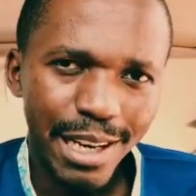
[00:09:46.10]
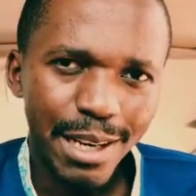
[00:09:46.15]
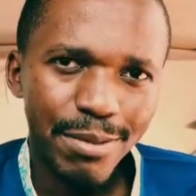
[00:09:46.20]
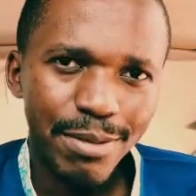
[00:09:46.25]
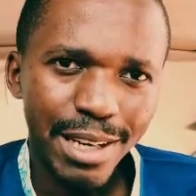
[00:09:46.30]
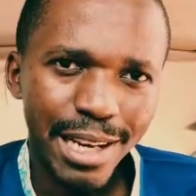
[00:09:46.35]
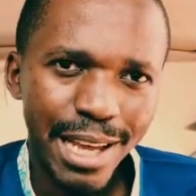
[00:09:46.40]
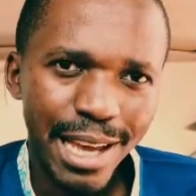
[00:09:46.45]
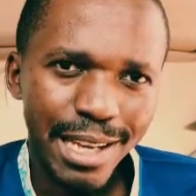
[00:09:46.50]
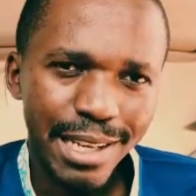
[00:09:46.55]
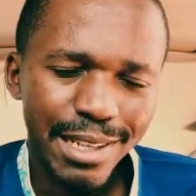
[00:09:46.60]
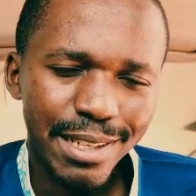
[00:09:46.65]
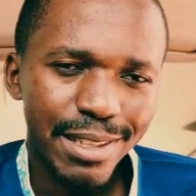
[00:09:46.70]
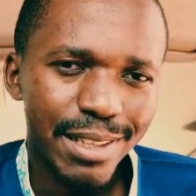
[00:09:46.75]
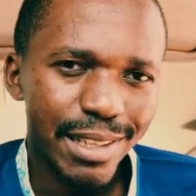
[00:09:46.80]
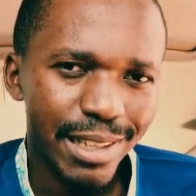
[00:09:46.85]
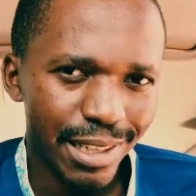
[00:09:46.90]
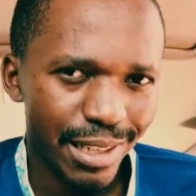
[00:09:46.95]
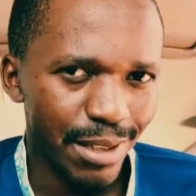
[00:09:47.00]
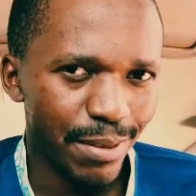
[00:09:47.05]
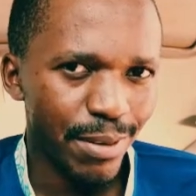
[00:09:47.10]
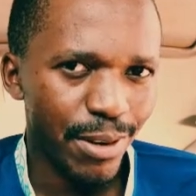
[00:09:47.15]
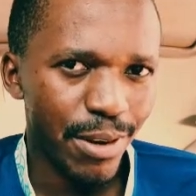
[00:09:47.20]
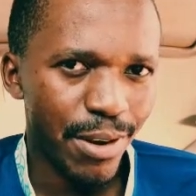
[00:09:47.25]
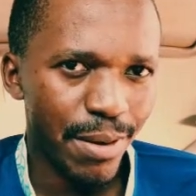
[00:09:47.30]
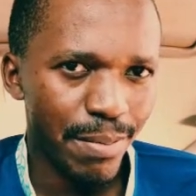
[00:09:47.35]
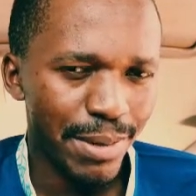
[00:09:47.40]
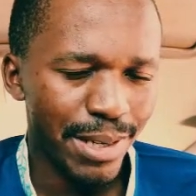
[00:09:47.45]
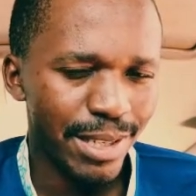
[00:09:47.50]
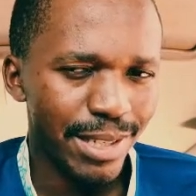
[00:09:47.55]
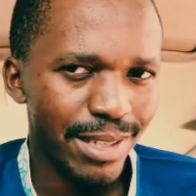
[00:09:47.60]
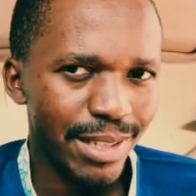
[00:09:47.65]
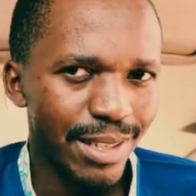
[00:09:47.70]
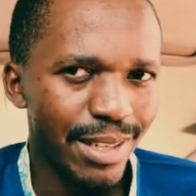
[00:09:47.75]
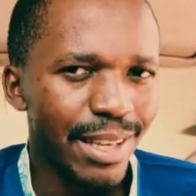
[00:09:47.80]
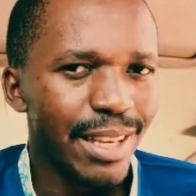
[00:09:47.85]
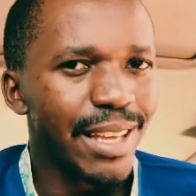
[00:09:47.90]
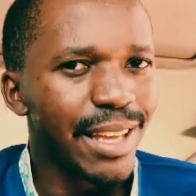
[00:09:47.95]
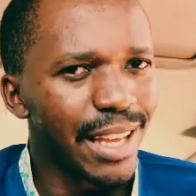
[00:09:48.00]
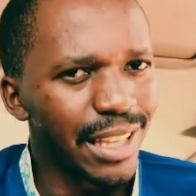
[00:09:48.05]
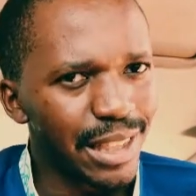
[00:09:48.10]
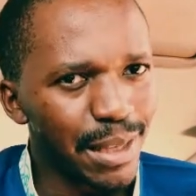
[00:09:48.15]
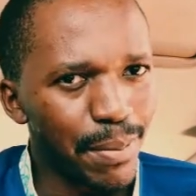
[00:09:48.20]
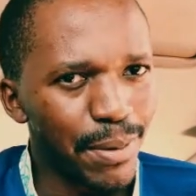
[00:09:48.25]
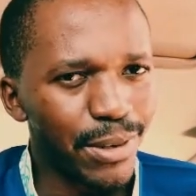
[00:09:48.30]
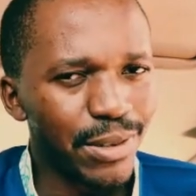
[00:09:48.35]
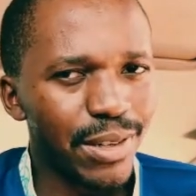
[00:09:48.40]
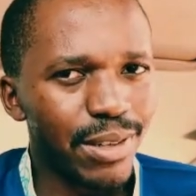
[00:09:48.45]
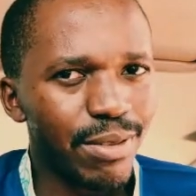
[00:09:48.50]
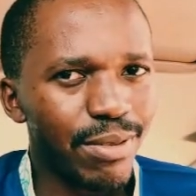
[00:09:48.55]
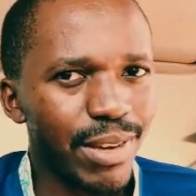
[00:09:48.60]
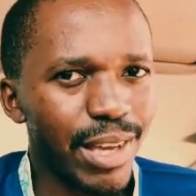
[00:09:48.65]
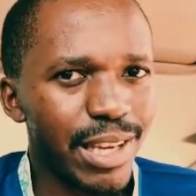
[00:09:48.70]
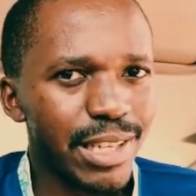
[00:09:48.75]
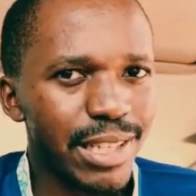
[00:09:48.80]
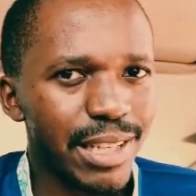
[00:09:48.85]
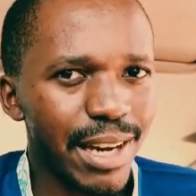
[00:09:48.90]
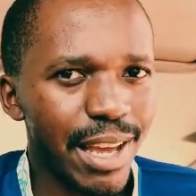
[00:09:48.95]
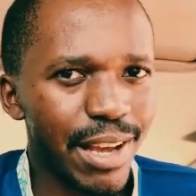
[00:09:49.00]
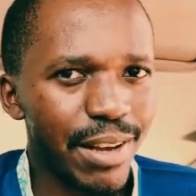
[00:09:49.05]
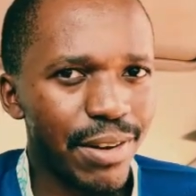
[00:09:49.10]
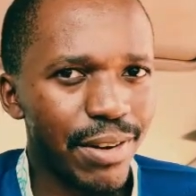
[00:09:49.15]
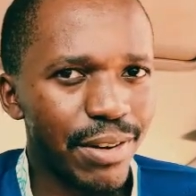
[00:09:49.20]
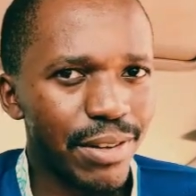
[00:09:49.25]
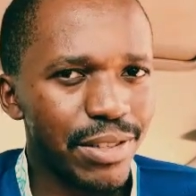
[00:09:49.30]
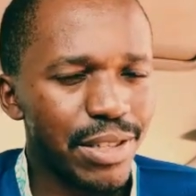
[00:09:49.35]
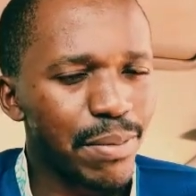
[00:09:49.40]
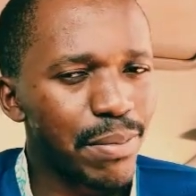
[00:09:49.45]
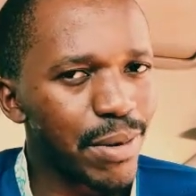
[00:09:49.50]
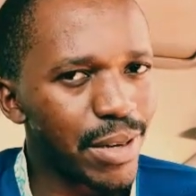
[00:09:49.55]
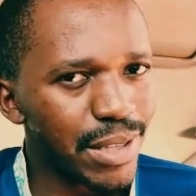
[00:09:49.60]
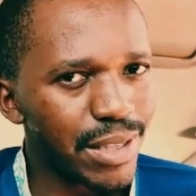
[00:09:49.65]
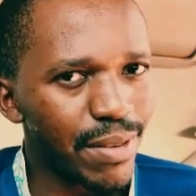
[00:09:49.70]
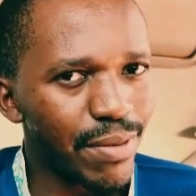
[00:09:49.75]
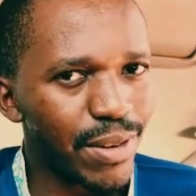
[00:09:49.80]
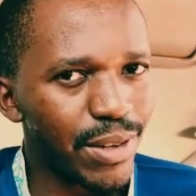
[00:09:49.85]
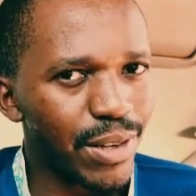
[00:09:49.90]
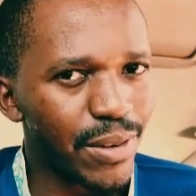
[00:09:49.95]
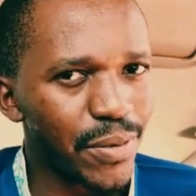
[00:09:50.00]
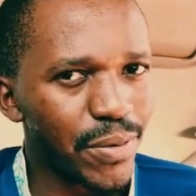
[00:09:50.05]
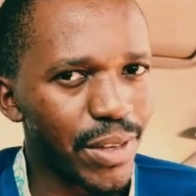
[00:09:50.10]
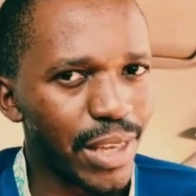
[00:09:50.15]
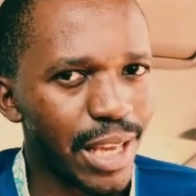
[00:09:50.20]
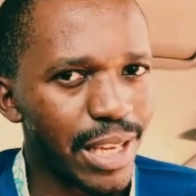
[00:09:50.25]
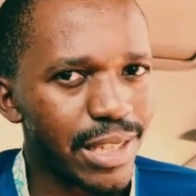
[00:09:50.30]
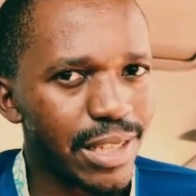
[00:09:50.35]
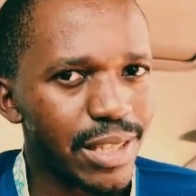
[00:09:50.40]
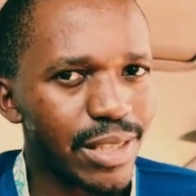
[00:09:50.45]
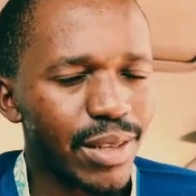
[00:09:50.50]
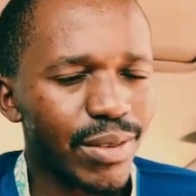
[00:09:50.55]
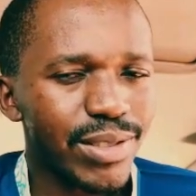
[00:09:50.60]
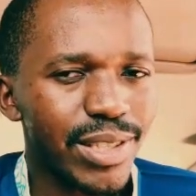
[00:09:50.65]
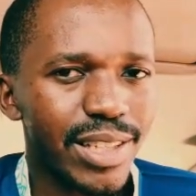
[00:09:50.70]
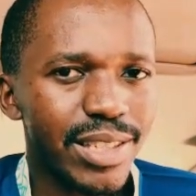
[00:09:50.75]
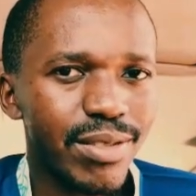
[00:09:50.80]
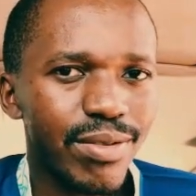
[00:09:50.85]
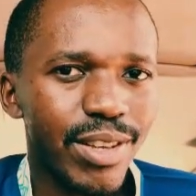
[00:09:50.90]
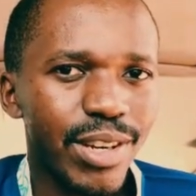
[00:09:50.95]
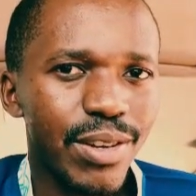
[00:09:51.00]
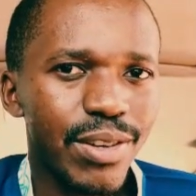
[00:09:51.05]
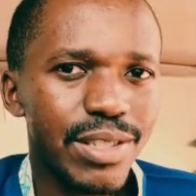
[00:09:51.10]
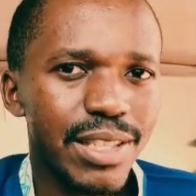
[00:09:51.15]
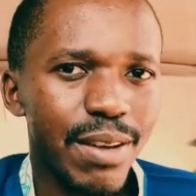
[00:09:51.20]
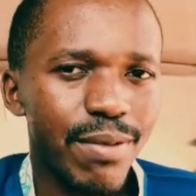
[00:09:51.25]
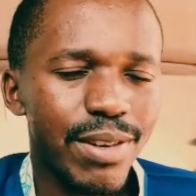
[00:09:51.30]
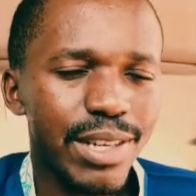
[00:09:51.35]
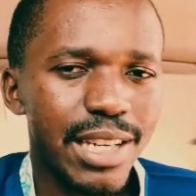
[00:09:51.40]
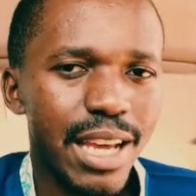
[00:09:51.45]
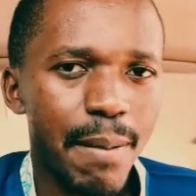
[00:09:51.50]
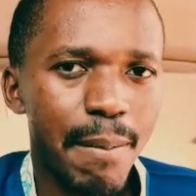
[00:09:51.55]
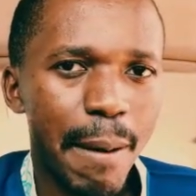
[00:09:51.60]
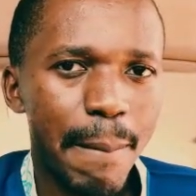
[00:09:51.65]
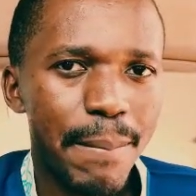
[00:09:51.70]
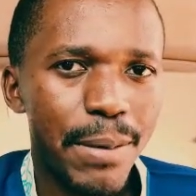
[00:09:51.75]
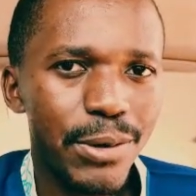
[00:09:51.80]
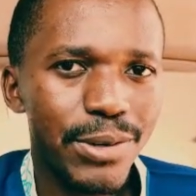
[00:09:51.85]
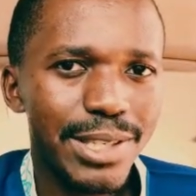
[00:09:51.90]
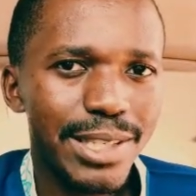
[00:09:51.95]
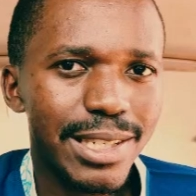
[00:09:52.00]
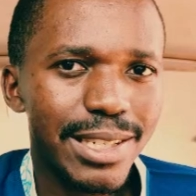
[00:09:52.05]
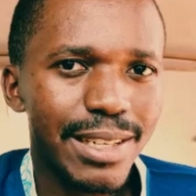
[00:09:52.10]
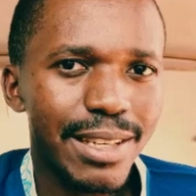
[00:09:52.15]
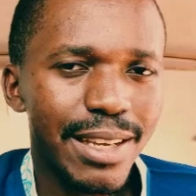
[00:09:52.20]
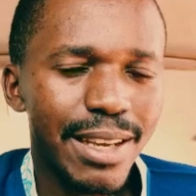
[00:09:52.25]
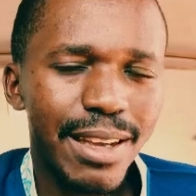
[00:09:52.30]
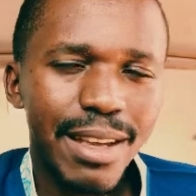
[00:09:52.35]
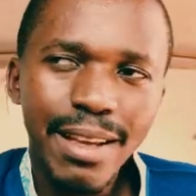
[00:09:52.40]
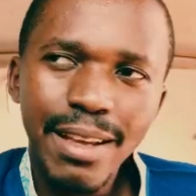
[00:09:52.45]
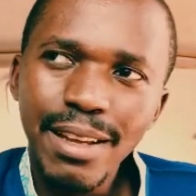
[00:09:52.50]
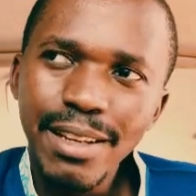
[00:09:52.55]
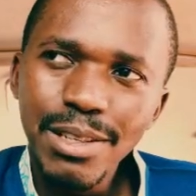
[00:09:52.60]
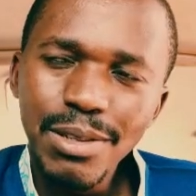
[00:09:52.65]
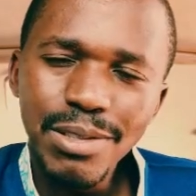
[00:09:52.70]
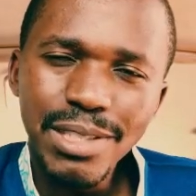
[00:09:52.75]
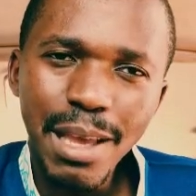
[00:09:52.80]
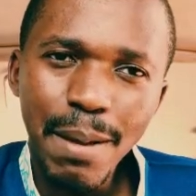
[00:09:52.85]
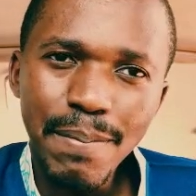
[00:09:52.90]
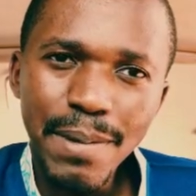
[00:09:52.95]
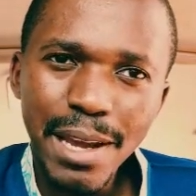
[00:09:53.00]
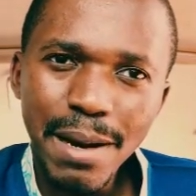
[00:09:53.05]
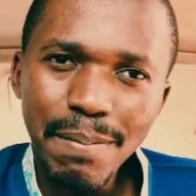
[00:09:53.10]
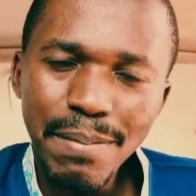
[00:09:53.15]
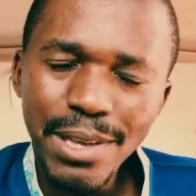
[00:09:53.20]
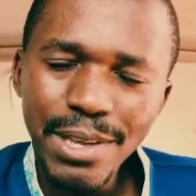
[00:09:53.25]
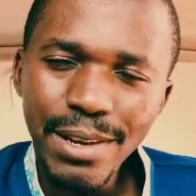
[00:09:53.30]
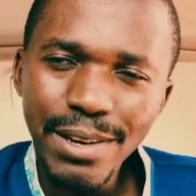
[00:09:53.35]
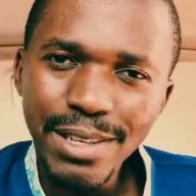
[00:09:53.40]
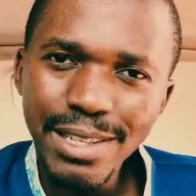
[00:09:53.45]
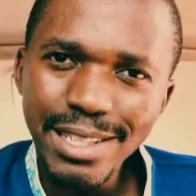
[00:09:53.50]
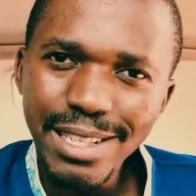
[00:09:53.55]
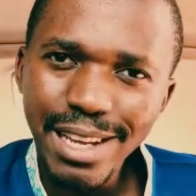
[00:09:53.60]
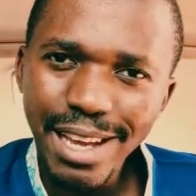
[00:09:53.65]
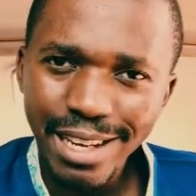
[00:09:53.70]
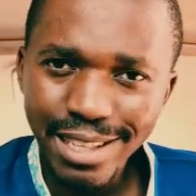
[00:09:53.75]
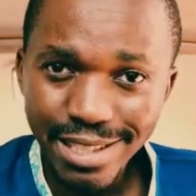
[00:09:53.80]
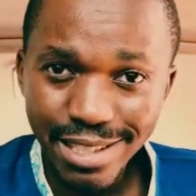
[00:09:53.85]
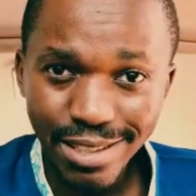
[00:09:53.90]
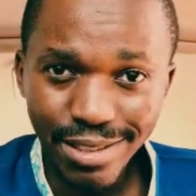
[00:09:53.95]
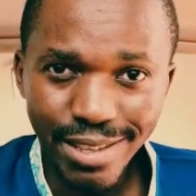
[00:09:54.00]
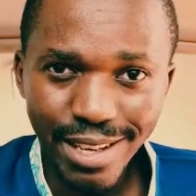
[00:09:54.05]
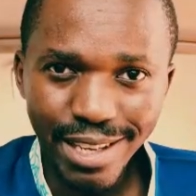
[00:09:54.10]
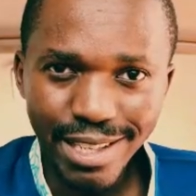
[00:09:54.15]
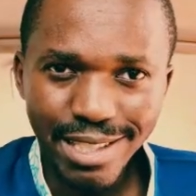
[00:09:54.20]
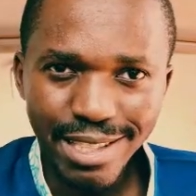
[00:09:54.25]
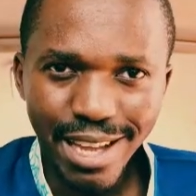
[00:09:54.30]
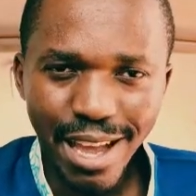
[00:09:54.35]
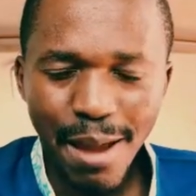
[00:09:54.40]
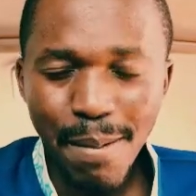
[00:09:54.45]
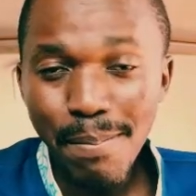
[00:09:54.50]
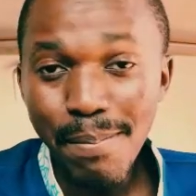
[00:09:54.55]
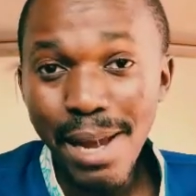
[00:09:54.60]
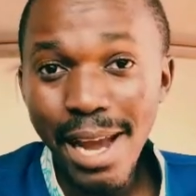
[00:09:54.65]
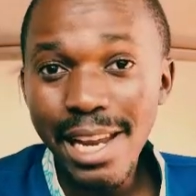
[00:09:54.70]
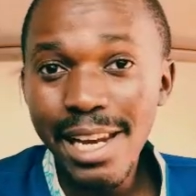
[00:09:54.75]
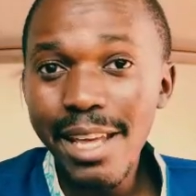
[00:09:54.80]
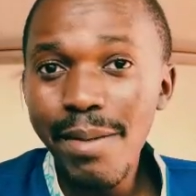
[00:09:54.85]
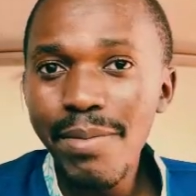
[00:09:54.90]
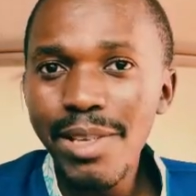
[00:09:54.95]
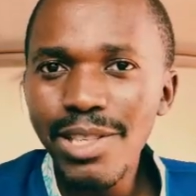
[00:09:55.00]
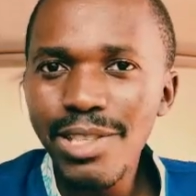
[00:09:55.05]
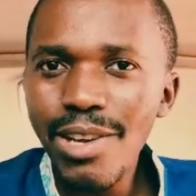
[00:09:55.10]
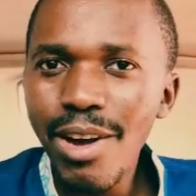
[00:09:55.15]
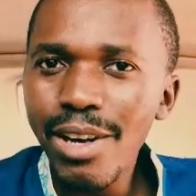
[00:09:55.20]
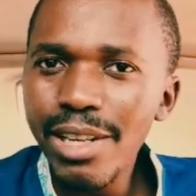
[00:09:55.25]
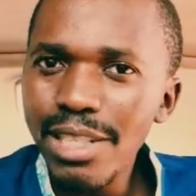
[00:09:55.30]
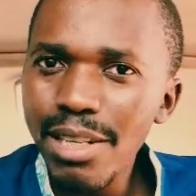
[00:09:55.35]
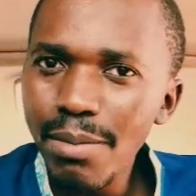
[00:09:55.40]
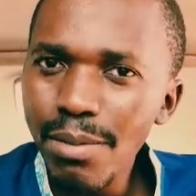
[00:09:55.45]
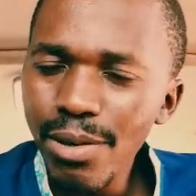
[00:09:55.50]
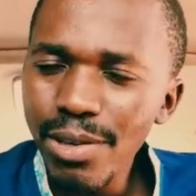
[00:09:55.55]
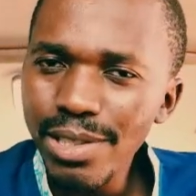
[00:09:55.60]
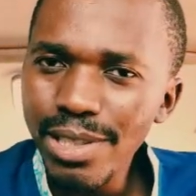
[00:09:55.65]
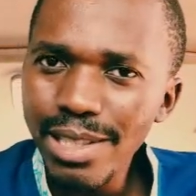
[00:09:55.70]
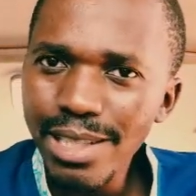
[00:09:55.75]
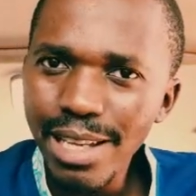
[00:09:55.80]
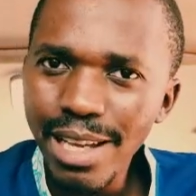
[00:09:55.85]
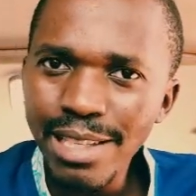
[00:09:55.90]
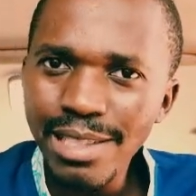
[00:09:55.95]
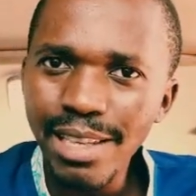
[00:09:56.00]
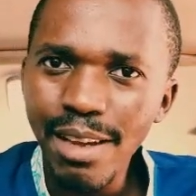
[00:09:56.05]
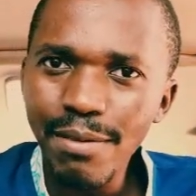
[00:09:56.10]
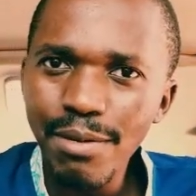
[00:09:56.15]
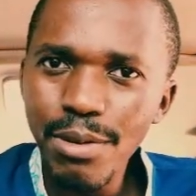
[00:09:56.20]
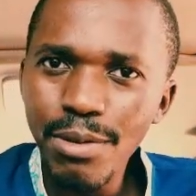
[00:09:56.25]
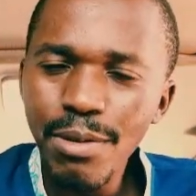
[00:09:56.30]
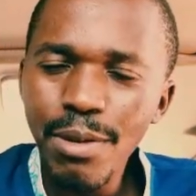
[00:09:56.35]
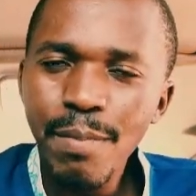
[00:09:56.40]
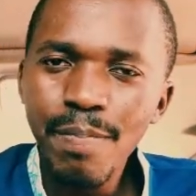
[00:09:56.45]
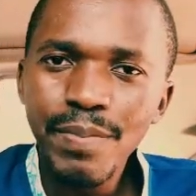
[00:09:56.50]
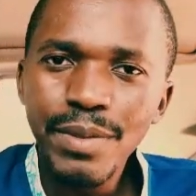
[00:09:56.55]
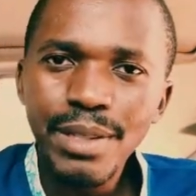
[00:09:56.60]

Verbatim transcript: leave a like, leave a comment, Hit the bell notification icon to be receiving notifications of such videos every time I post. To Zambia and beyond, until next time, my name is Dr. Moses Kazevu.